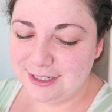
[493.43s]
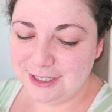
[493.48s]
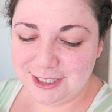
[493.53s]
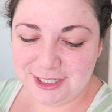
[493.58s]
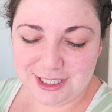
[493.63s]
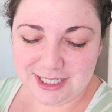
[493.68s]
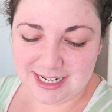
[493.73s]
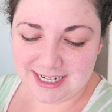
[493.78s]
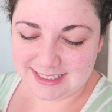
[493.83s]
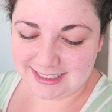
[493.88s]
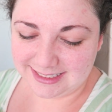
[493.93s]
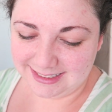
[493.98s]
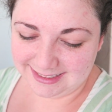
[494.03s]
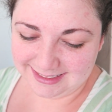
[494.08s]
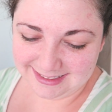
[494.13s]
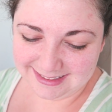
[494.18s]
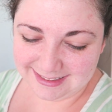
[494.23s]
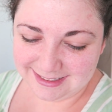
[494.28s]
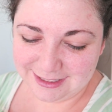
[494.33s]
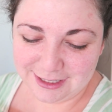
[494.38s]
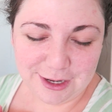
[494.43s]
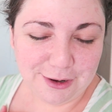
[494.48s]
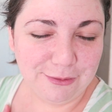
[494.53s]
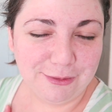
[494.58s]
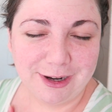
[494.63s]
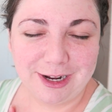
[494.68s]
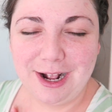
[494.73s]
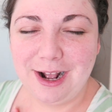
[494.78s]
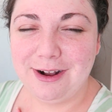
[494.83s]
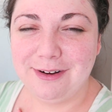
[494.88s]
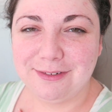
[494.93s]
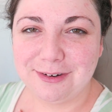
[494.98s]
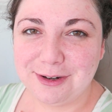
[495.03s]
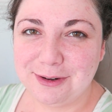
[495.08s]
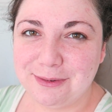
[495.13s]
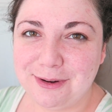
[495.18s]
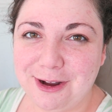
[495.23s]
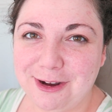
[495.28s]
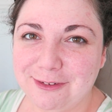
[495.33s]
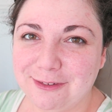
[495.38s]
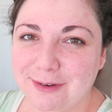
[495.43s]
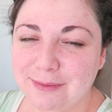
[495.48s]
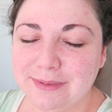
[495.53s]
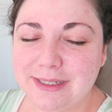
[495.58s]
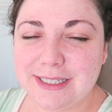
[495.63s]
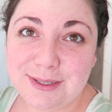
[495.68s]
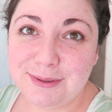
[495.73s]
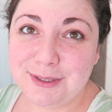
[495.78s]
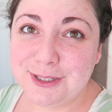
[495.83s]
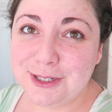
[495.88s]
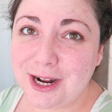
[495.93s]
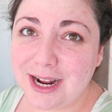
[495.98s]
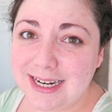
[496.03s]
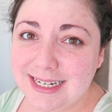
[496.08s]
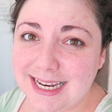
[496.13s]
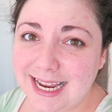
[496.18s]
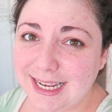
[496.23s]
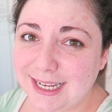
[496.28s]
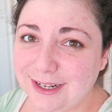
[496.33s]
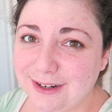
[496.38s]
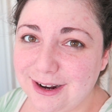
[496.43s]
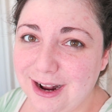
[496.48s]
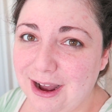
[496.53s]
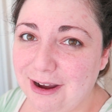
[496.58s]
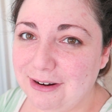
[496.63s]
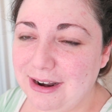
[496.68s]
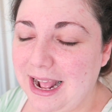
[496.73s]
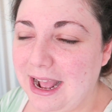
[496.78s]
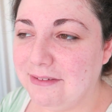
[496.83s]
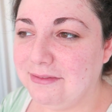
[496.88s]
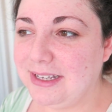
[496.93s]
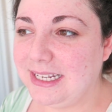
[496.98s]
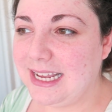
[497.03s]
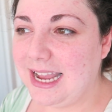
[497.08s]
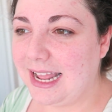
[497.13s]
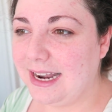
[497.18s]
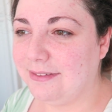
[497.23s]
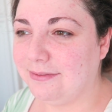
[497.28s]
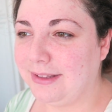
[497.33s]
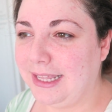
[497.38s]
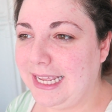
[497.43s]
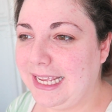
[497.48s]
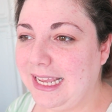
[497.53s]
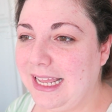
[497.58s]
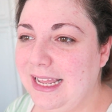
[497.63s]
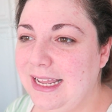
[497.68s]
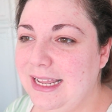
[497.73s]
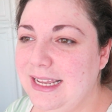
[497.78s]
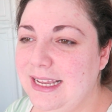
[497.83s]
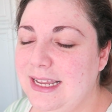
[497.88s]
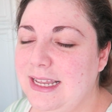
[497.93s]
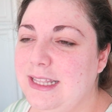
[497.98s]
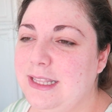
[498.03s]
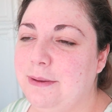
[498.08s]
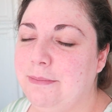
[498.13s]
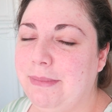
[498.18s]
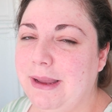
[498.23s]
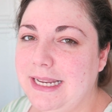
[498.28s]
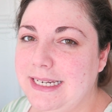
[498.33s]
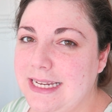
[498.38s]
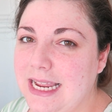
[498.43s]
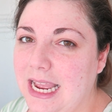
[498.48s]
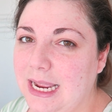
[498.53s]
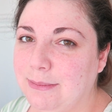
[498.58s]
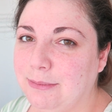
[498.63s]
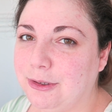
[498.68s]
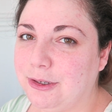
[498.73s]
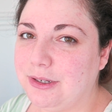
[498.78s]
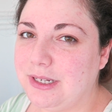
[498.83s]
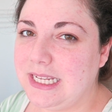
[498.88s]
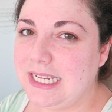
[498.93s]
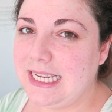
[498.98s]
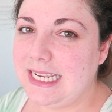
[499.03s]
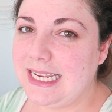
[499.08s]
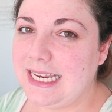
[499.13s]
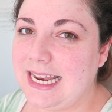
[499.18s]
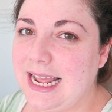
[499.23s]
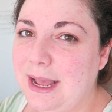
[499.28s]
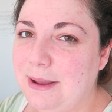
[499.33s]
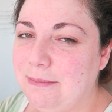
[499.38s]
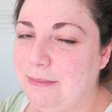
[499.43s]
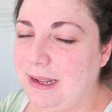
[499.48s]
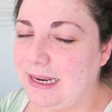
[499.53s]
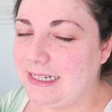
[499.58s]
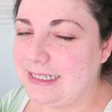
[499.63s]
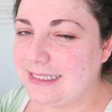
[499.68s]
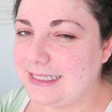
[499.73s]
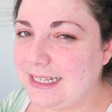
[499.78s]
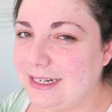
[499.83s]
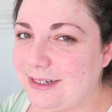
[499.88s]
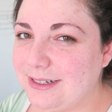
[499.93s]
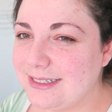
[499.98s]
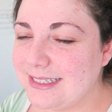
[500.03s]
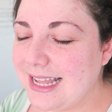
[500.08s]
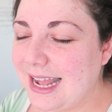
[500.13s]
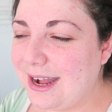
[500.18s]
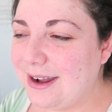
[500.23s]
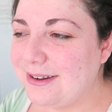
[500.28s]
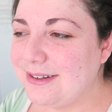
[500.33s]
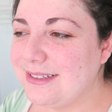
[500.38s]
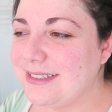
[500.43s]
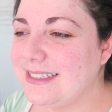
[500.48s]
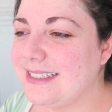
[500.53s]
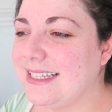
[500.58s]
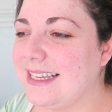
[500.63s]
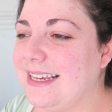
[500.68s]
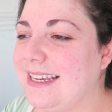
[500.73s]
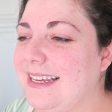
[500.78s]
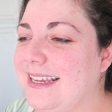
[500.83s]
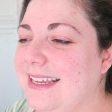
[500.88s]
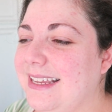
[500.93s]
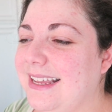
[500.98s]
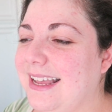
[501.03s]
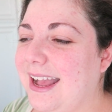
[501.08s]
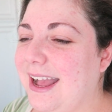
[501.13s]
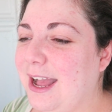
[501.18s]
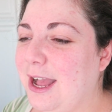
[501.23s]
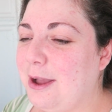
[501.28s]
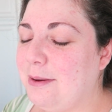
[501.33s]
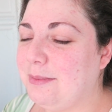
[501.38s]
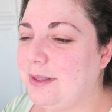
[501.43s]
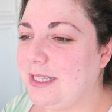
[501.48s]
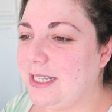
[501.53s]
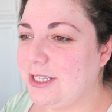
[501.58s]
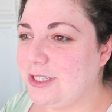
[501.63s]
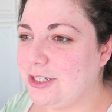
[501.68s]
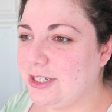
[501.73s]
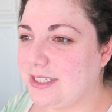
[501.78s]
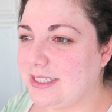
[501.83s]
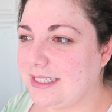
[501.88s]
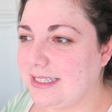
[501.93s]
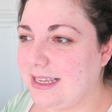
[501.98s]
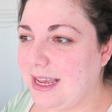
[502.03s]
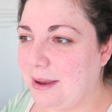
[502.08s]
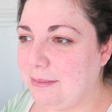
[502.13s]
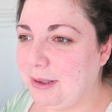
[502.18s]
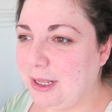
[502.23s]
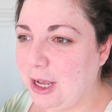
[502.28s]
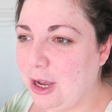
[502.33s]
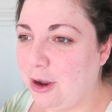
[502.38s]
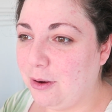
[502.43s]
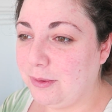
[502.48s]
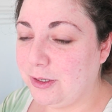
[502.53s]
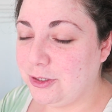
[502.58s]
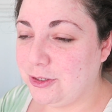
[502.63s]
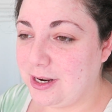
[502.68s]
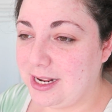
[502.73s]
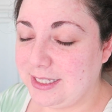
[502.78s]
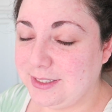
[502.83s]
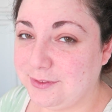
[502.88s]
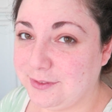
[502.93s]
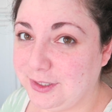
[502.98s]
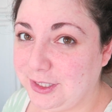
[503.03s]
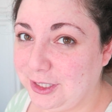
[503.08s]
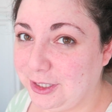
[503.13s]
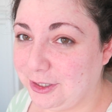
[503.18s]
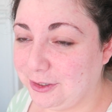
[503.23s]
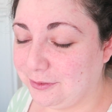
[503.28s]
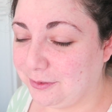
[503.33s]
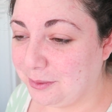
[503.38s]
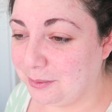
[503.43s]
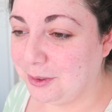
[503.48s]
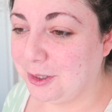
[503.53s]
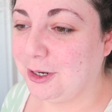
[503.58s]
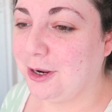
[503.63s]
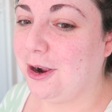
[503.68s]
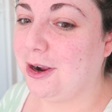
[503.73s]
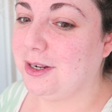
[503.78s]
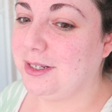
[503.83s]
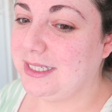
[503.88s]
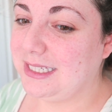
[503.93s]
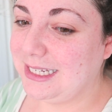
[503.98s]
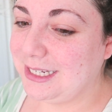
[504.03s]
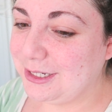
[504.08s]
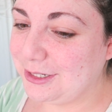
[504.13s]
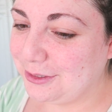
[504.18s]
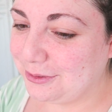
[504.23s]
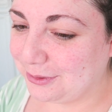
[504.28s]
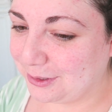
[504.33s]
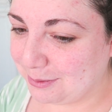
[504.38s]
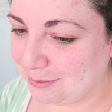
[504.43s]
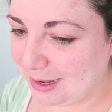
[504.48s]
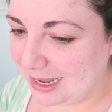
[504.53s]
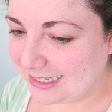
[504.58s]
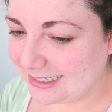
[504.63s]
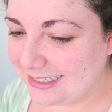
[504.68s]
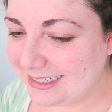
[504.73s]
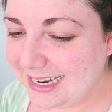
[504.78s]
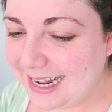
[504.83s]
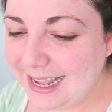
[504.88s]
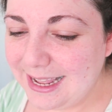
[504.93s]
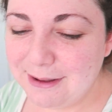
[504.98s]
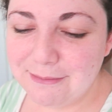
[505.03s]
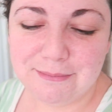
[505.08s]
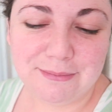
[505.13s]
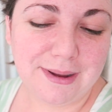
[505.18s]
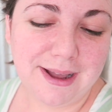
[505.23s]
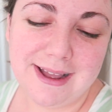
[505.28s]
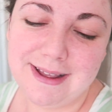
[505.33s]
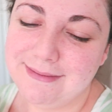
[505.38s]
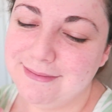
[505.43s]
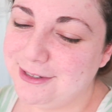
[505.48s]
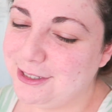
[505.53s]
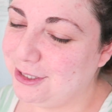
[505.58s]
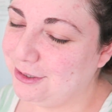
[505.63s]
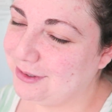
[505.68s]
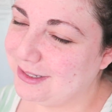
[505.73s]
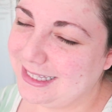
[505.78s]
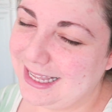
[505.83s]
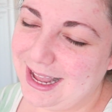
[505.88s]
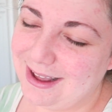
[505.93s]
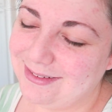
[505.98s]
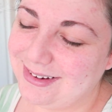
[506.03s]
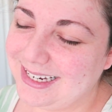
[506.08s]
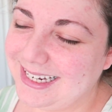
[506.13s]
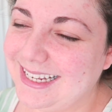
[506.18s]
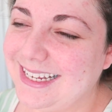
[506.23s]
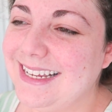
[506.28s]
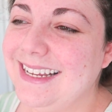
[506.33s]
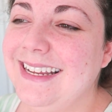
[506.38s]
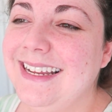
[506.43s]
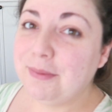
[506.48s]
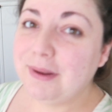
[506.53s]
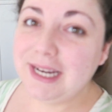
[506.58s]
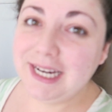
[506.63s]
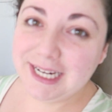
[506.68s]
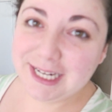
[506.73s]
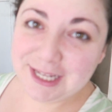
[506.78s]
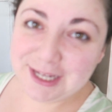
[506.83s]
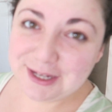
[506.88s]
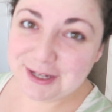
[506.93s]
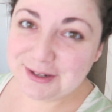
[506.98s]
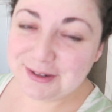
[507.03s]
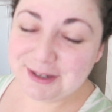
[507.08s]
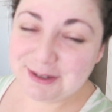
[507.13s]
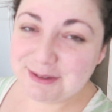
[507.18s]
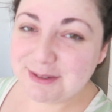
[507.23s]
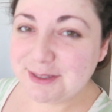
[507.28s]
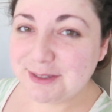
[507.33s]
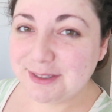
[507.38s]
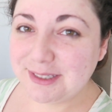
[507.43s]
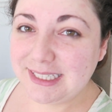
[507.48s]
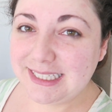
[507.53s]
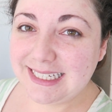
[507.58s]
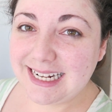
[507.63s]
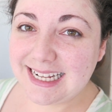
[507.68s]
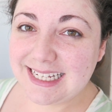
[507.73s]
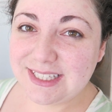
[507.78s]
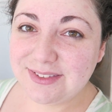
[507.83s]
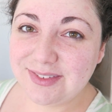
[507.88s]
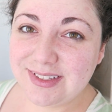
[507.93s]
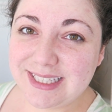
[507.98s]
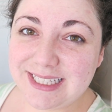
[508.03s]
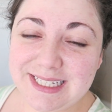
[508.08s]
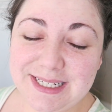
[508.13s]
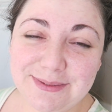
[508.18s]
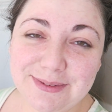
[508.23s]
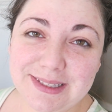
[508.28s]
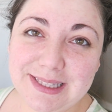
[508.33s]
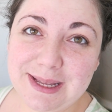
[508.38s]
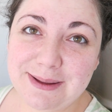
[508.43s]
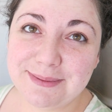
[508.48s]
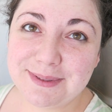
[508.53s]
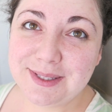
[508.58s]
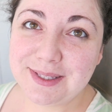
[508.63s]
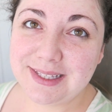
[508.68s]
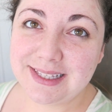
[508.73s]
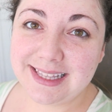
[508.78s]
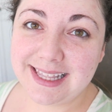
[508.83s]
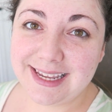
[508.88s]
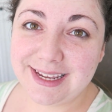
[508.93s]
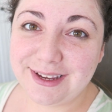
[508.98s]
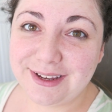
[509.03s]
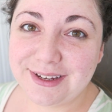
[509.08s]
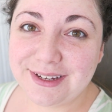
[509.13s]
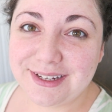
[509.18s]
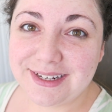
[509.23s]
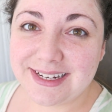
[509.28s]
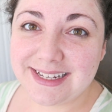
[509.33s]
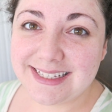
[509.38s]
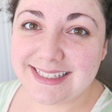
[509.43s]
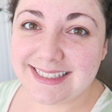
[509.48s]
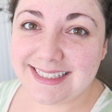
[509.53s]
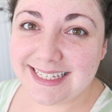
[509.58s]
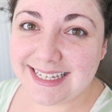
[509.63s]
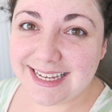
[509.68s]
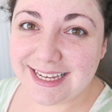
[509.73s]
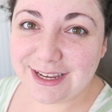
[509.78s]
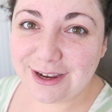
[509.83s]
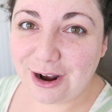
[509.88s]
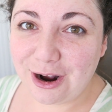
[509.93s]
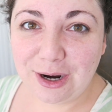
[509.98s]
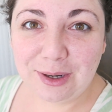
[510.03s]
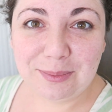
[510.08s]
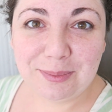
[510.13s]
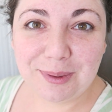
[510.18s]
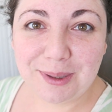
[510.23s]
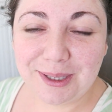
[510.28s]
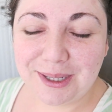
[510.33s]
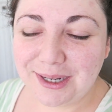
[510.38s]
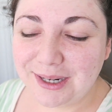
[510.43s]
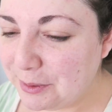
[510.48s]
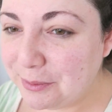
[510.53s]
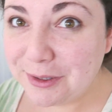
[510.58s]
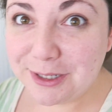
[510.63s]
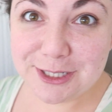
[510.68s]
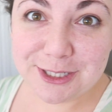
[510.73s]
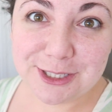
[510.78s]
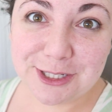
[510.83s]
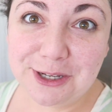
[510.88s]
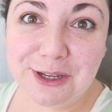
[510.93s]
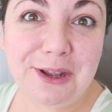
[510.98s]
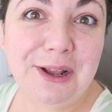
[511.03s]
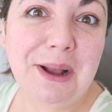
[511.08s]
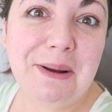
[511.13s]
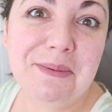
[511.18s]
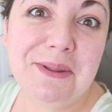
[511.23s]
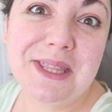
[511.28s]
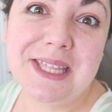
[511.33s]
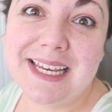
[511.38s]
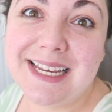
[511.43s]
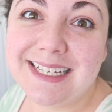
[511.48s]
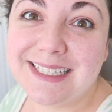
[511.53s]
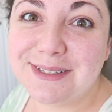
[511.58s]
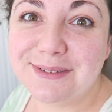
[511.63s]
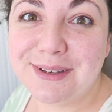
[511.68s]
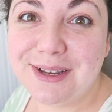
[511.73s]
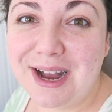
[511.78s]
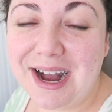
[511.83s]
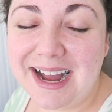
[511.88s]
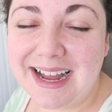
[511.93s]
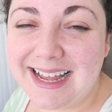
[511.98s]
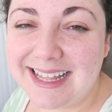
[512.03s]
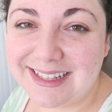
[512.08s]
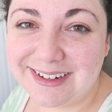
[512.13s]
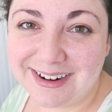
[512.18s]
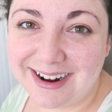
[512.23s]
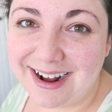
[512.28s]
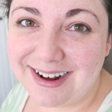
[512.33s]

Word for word: she doesn't recover well from it. So we tried taking her out and having kind of like the bedtime routine at Ben and Sarah's house um, and then just coming home and transferring her from her car seat to her bassinet, but she wasn't having it. But anywho, it was really nice visiting with them so that they could see Harper. But I wanted to show you a couple things that we got at their